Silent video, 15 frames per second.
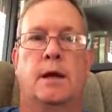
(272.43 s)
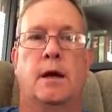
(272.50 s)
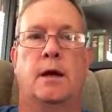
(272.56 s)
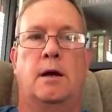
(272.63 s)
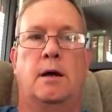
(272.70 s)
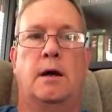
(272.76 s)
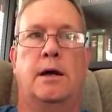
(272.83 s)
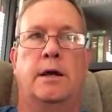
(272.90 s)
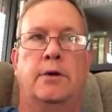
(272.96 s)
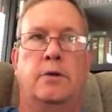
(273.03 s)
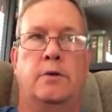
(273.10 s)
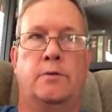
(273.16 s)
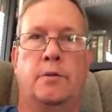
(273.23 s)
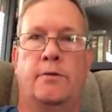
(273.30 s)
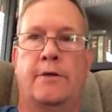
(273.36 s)
and
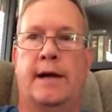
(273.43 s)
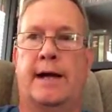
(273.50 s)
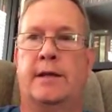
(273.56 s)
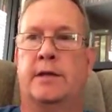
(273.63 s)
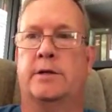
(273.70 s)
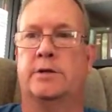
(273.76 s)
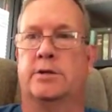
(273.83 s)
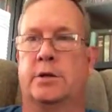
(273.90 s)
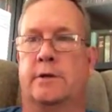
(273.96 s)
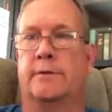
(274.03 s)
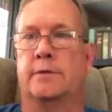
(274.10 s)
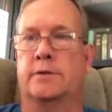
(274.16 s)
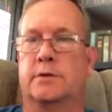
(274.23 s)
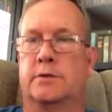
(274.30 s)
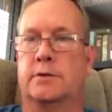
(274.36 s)
you've provided a
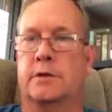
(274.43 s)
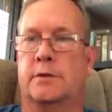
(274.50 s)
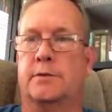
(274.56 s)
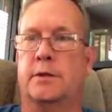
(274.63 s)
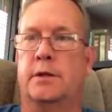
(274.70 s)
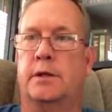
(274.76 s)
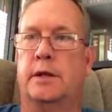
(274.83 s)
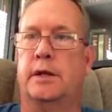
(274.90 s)
service or something,